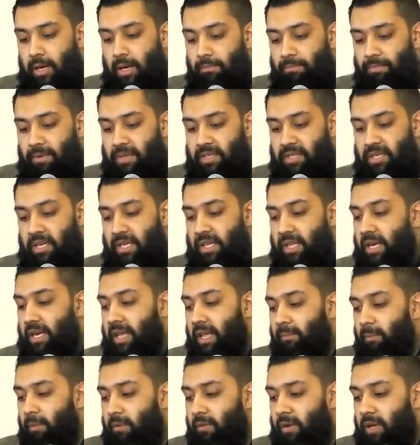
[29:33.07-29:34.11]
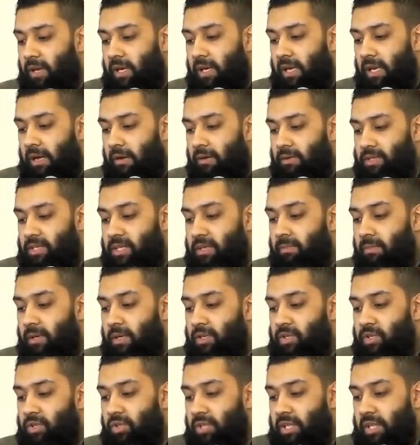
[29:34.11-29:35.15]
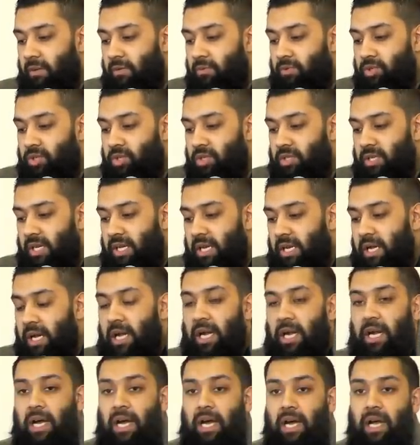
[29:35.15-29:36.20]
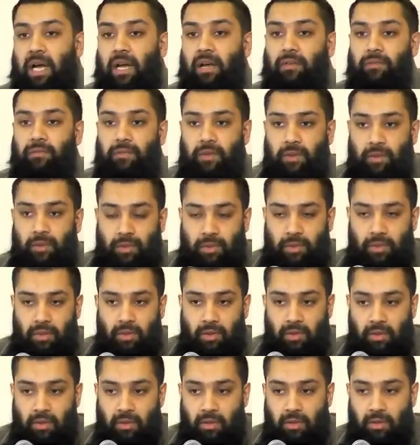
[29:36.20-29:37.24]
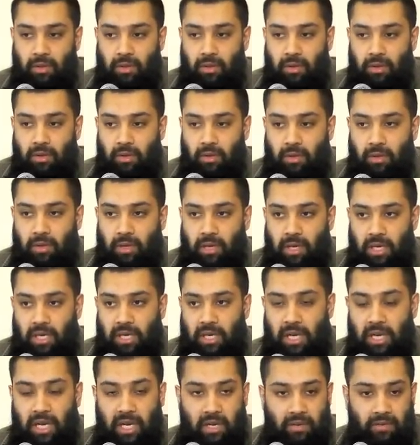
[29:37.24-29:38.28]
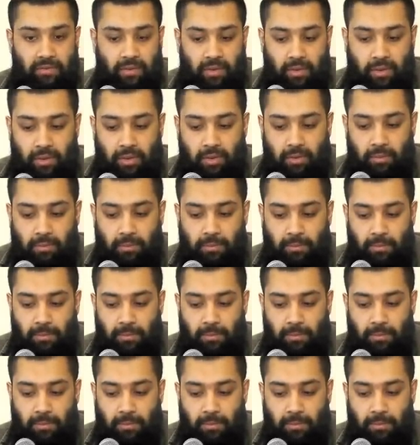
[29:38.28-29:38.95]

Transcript: Um, there's another name of Allah similar to that, which is Al-Hafiz. Al-Hafiz.